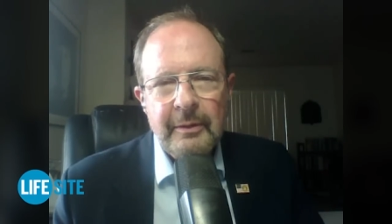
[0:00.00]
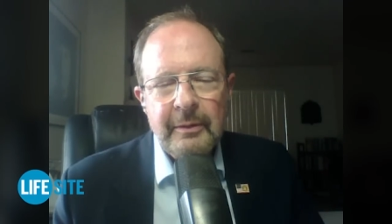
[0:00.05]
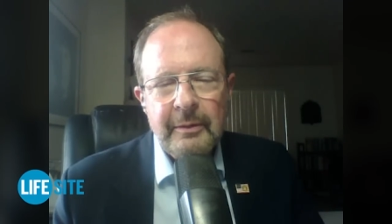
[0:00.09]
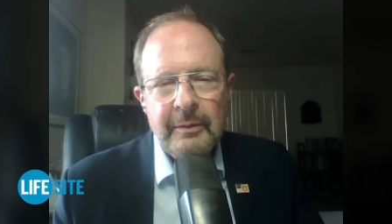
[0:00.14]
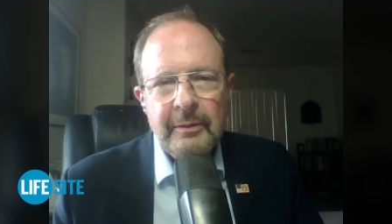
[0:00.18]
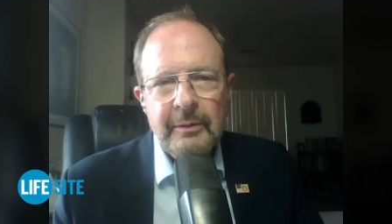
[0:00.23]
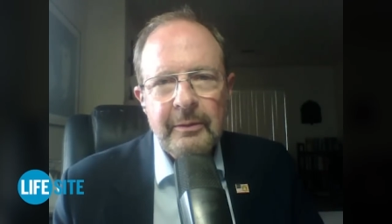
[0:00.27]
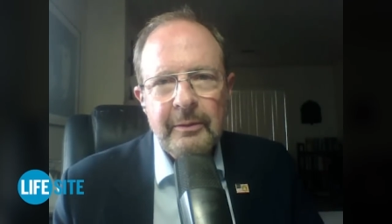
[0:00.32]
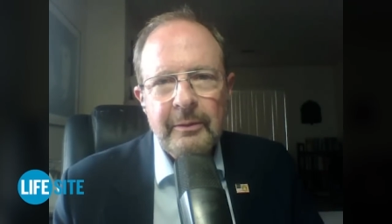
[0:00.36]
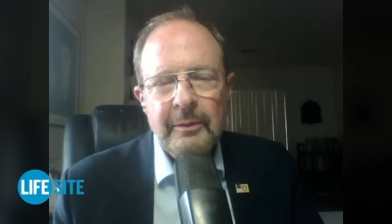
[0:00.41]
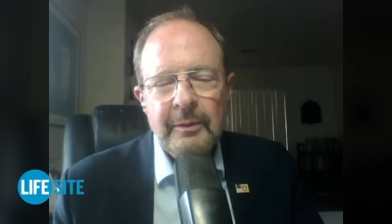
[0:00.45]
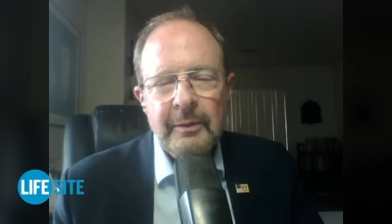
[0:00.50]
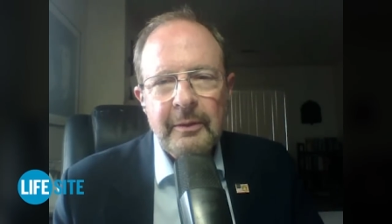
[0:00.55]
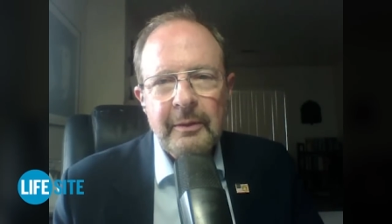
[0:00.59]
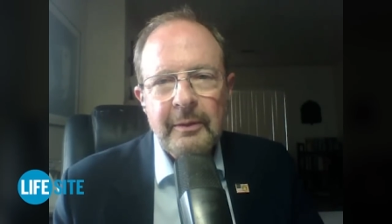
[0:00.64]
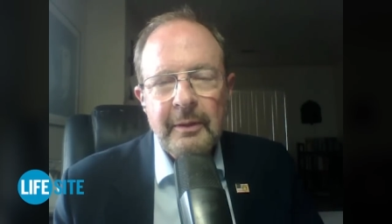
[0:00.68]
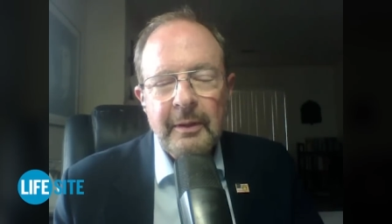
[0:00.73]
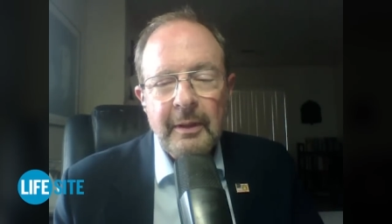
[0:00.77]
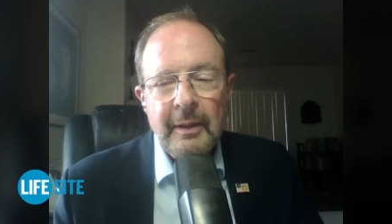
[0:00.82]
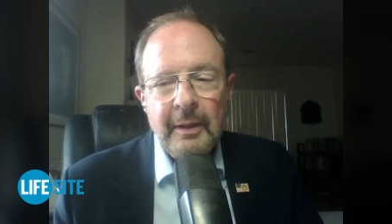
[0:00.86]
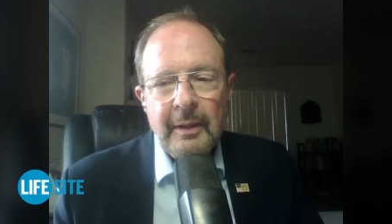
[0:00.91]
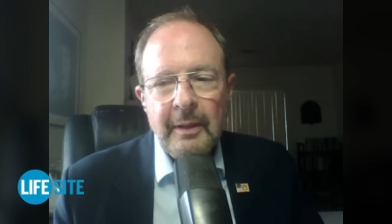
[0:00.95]

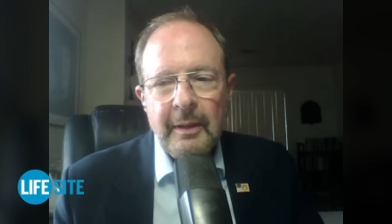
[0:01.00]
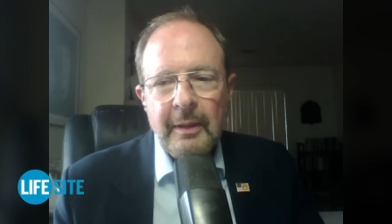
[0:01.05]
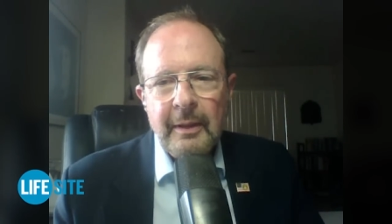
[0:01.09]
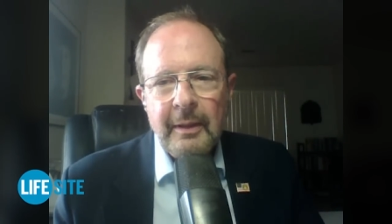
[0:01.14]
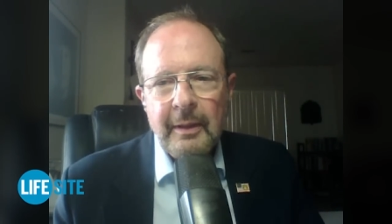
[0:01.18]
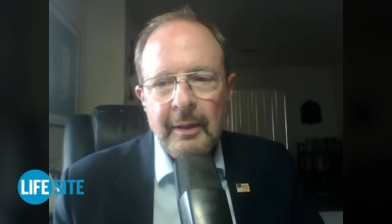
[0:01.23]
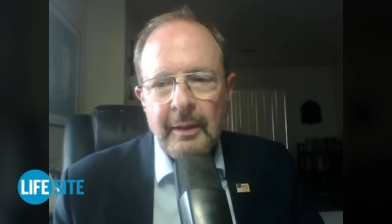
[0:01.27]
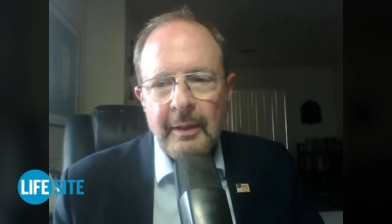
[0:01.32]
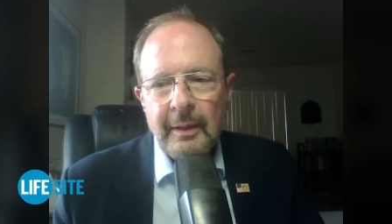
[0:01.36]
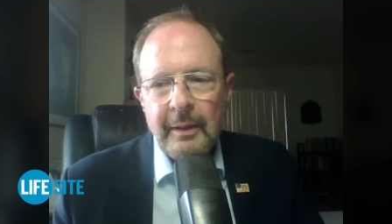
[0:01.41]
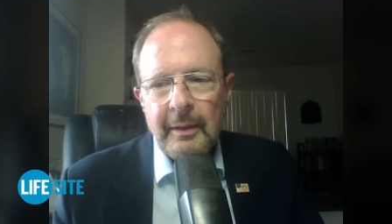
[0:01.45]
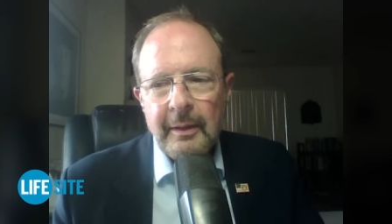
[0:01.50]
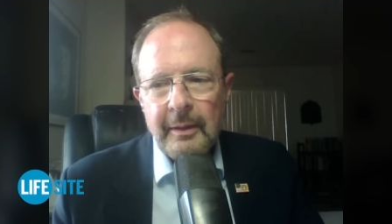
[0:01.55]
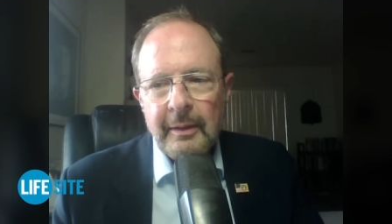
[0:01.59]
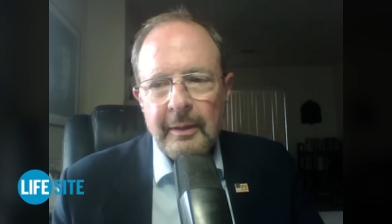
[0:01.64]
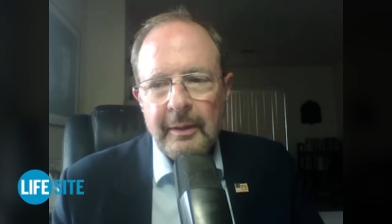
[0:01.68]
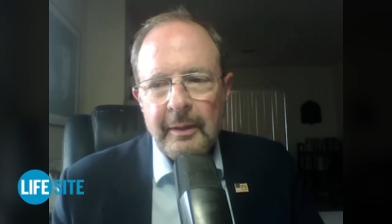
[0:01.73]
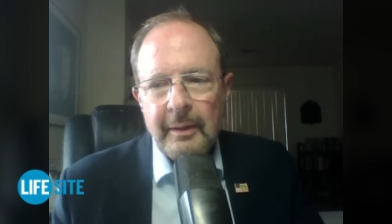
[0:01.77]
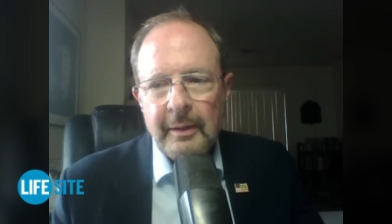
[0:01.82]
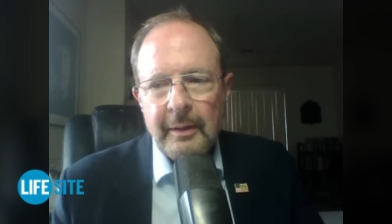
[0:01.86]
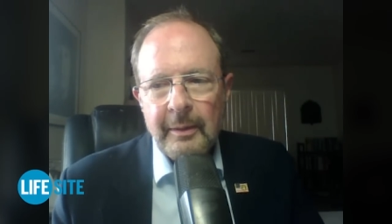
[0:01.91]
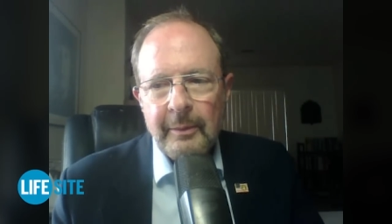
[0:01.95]
Google
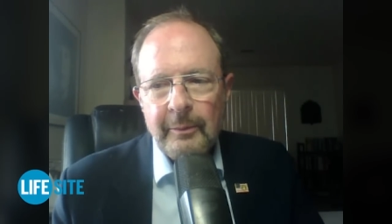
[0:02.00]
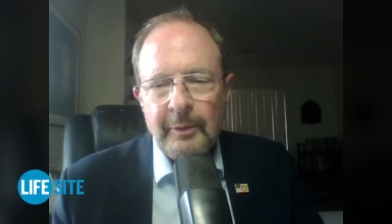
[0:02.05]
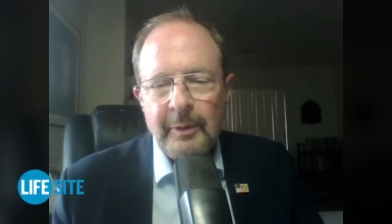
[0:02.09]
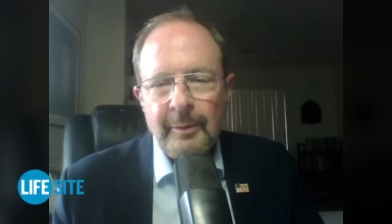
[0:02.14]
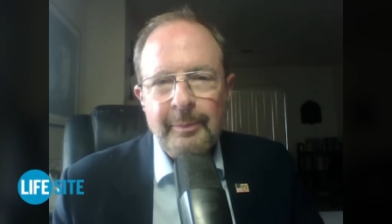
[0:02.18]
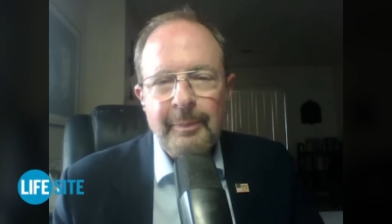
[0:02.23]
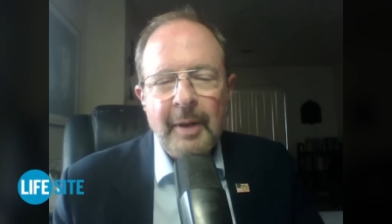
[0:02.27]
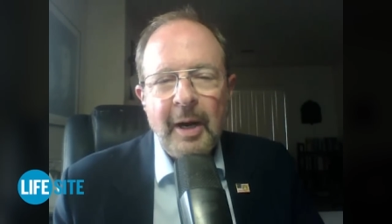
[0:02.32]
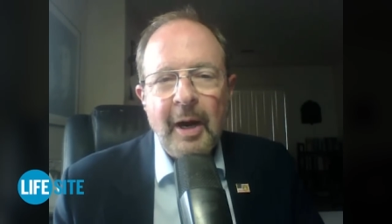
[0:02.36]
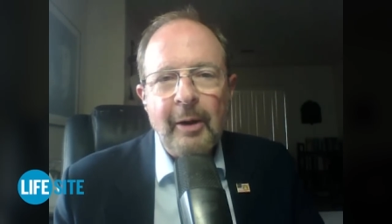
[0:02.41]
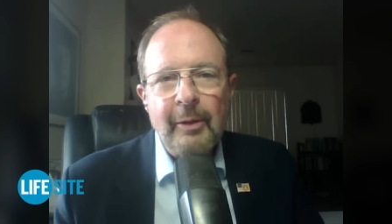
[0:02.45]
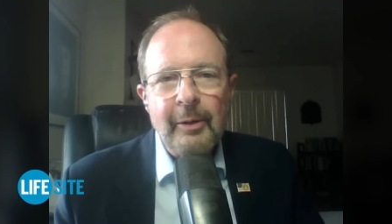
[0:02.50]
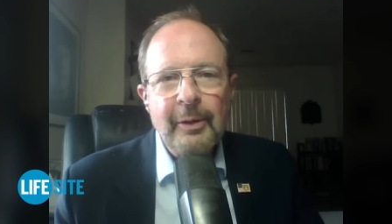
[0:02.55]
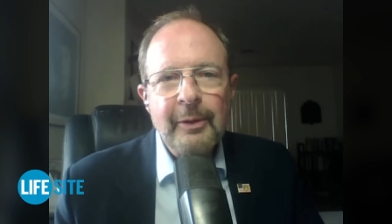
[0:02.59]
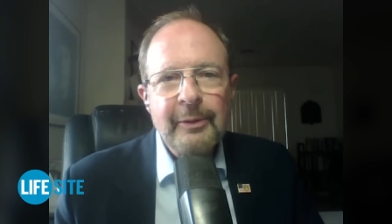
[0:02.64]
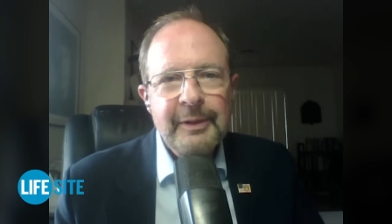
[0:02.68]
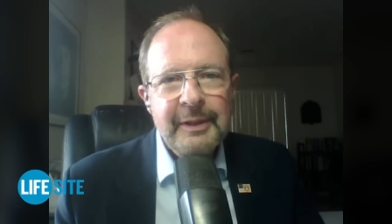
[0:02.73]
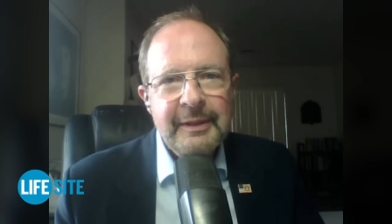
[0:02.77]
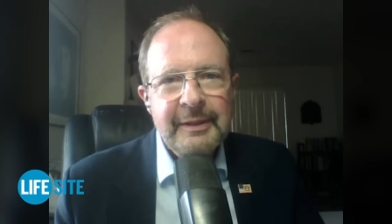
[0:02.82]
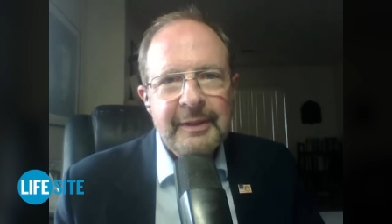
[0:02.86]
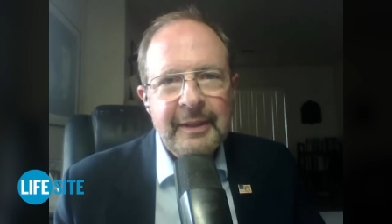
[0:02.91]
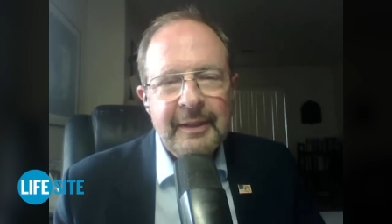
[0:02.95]

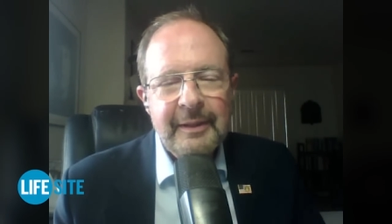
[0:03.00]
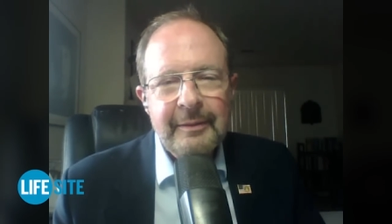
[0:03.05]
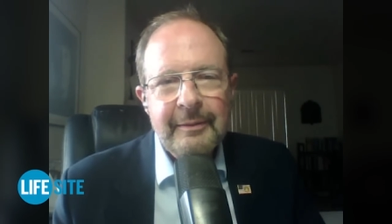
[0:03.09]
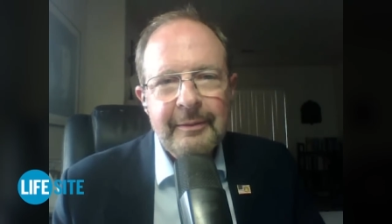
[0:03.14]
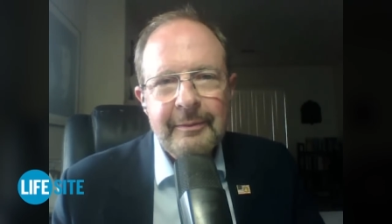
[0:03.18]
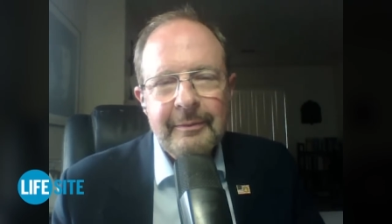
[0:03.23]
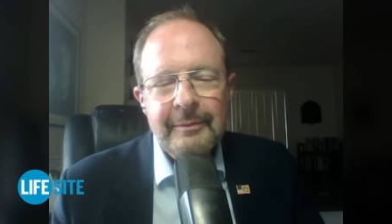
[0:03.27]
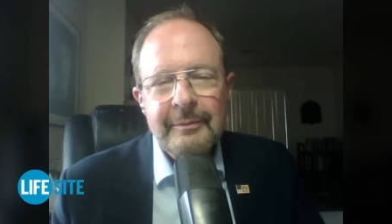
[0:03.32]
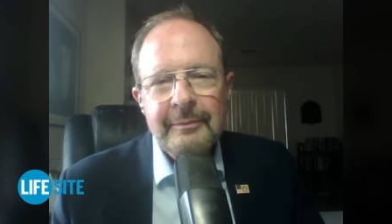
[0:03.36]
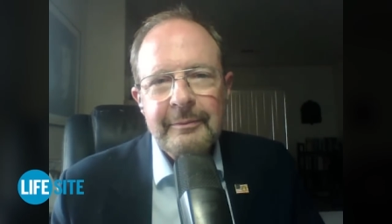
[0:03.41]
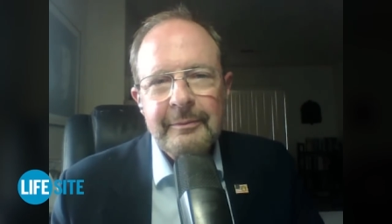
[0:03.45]
borrowed and then